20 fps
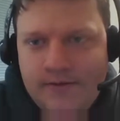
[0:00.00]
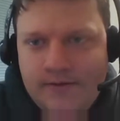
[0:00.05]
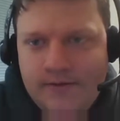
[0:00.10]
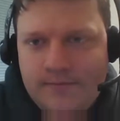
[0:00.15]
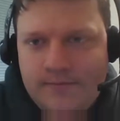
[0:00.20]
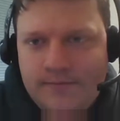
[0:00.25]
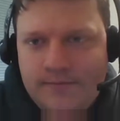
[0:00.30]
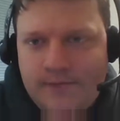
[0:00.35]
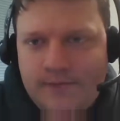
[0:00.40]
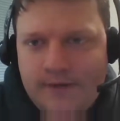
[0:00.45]

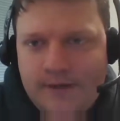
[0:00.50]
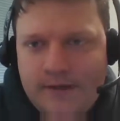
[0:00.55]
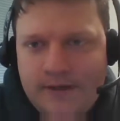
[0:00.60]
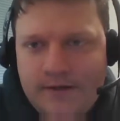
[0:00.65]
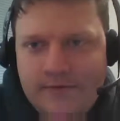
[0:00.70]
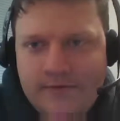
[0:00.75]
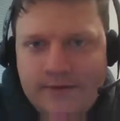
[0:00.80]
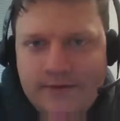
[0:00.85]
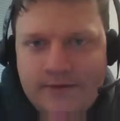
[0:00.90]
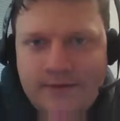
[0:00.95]
before they
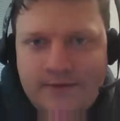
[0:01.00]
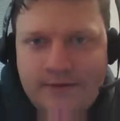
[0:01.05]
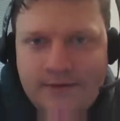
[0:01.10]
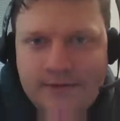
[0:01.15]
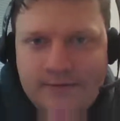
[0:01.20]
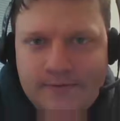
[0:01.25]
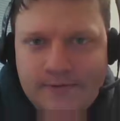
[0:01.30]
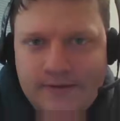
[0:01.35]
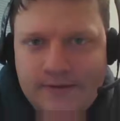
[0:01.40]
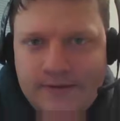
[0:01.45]
have to
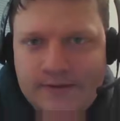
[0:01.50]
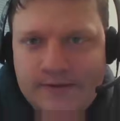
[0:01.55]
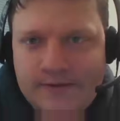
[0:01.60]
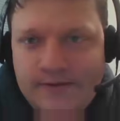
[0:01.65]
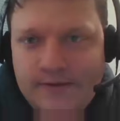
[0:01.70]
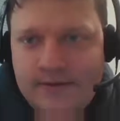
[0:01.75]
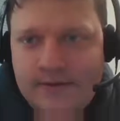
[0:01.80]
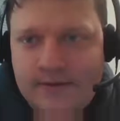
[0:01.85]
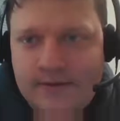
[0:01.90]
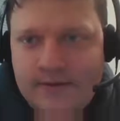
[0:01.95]
interact with us.
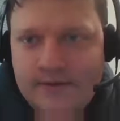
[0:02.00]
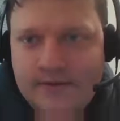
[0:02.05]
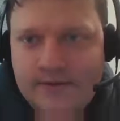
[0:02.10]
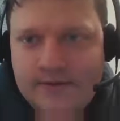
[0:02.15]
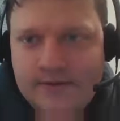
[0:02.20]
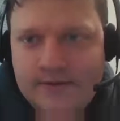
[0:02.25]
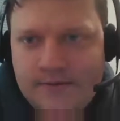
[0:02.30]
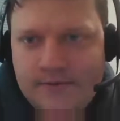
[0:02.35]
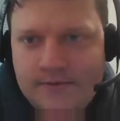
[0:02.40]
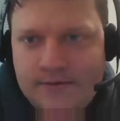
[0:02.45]

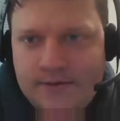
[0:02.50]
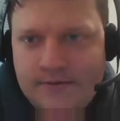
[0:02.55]
So